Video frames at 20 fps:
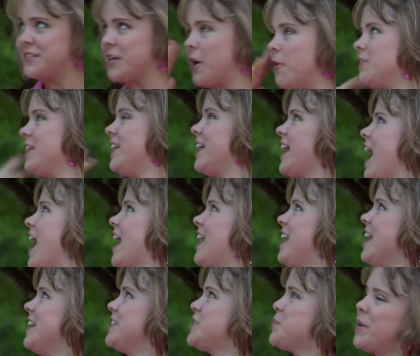Totally
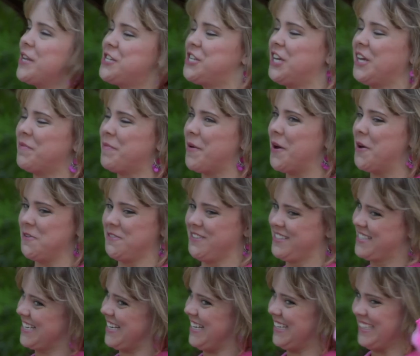highlights my
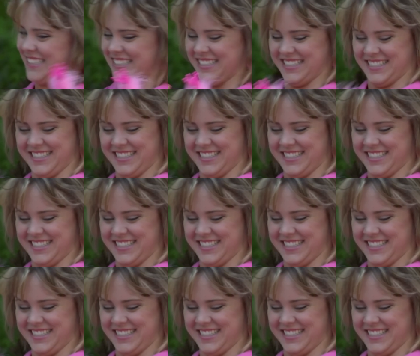cheekbones. Well,